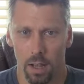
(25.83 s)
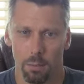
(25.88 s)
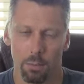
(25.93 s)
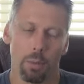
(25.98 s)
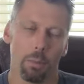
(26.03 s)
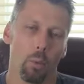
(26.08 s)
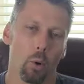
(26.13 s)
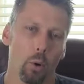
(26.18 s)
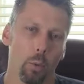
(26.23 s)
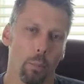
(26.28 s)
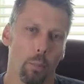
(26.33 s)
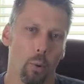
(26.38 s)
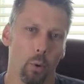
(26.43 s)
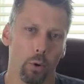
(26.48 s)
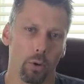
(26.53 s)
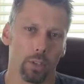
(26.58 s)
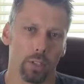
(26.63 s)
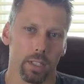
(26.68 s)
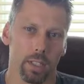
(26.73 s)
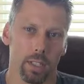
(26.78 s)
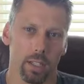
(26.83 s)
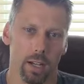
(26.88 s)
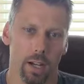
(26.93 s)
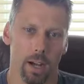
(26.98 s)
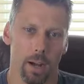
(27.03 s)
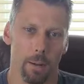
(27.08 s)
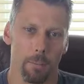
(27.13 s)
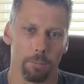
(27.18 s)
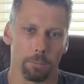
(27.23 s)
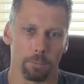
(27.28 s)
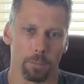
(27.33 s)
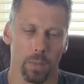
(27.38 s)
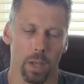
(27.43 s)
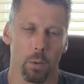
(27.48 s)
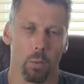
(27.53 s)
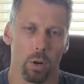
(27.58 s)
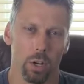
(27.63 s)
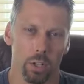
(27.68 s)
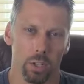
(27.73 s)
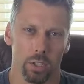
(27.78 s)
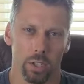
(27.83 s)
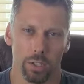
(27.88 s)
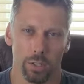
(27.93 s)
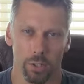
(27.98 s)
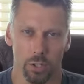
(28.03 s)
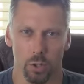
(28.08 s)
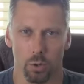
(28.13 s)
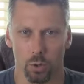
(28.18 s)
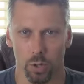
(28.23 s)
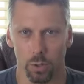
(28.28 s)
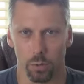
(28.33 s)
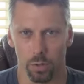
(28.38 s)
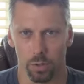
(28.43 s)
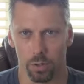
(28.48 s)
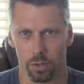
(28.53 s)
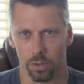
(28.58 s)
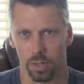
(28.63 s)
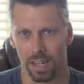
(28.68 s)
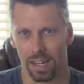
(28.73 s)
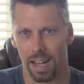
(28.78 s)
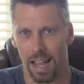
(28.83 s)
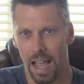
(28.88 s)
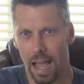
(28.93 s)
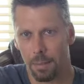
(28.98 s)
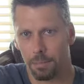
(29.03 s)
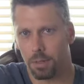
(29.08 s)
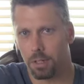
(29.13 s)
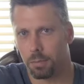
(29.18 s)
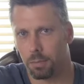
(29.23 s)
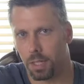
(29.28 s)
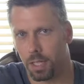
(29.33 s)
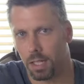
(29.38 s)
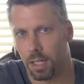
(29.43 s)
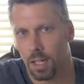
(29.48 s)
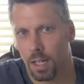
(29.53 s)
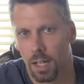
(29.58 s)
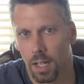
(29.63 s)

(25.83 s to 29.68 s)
But more importantly, um, I want to share a story with you that happened to me